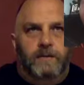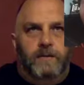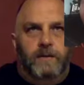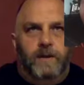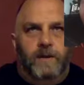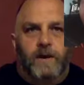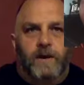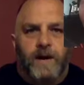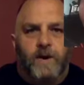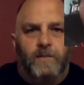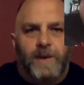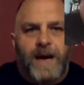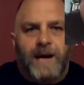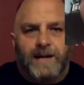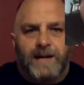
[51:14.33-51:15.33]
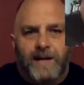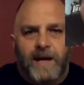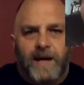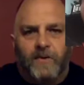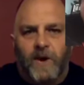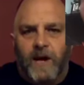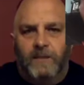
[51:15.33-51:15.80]
I go back to that
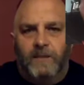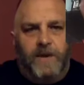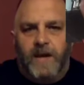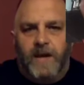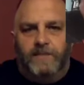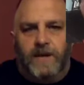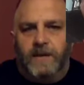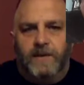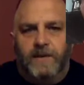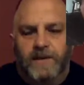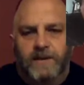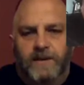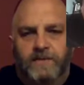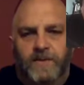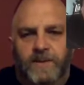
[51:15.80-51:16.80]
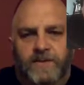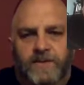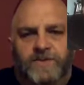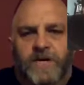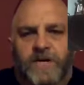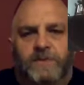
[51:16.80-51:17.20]
quite a bit, but I mean, Jim's a